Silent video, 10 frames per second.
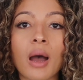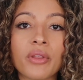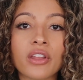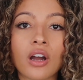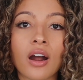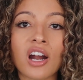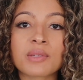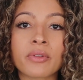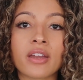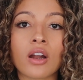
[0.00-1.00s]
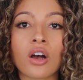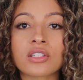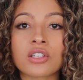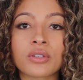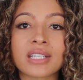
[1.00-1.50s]
up in the cards, but then
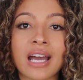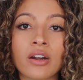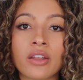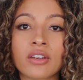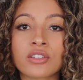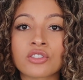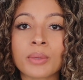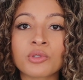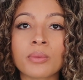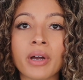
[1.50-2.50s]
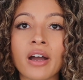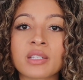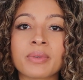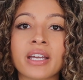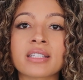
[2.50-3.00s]
also down in the description
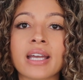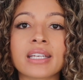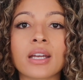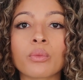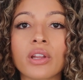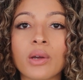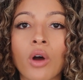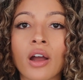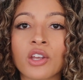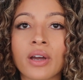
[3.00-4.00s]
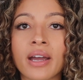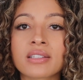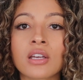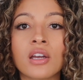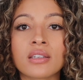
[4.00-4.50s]
box, because I didn't really walk you
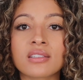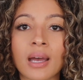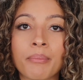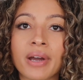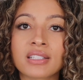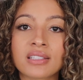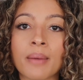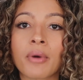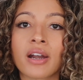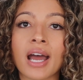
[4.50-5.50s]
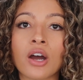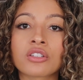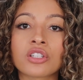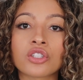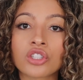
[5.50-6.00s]
guys step by step on how
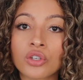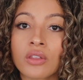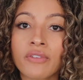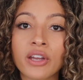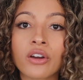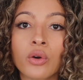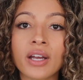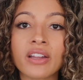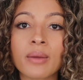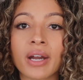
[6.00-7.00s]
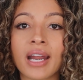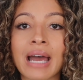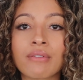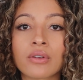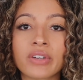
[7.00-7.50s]
to do the finger coiling, but I
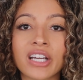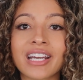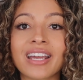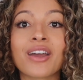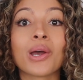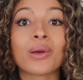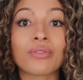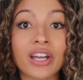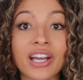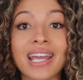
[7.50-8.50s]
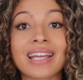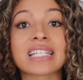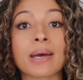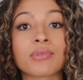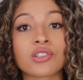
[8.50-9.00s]
have a very
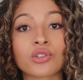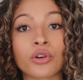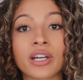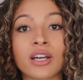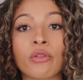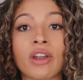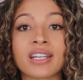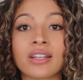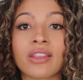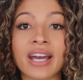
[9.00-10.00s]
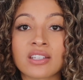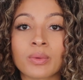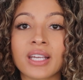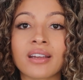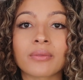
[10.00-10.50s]
in-depth tutorial that I did last
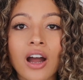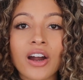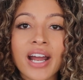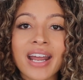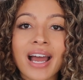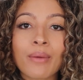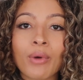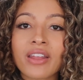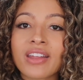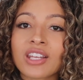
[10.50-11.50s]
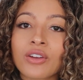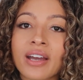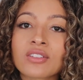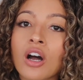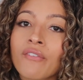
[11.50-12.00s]
week. Alright, I want to thank you
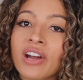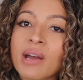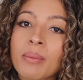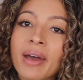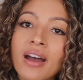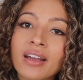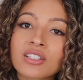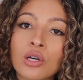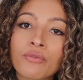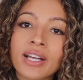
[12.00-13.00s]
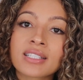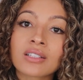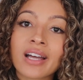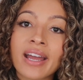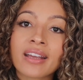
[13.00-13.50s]
guys all for coming back. Don't forget to
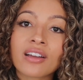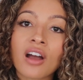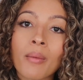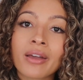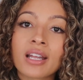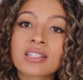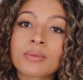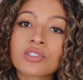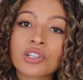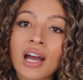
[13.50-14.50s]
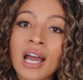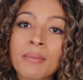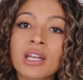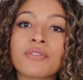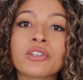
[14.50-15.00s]
like, comment, and
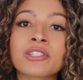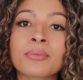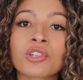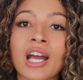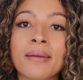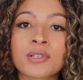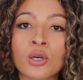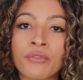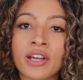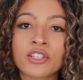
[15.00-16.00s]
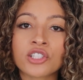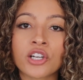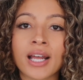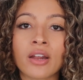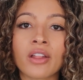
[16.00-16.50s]
subscribe. And if you subscribe, don't forget to
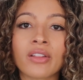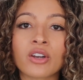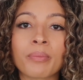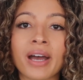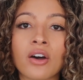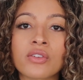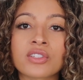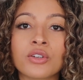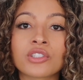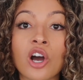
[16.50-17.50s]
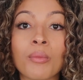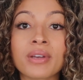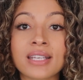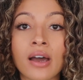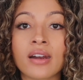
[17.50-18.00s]
turn on the little bell so you don't
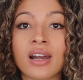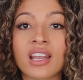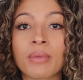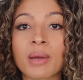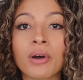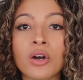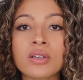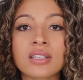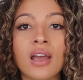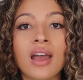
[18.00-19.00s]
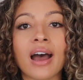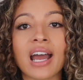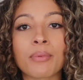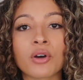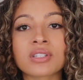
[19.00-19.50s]
miss out on any of my posts.
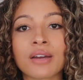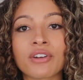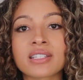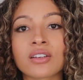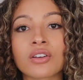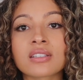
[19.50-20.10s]
I post every single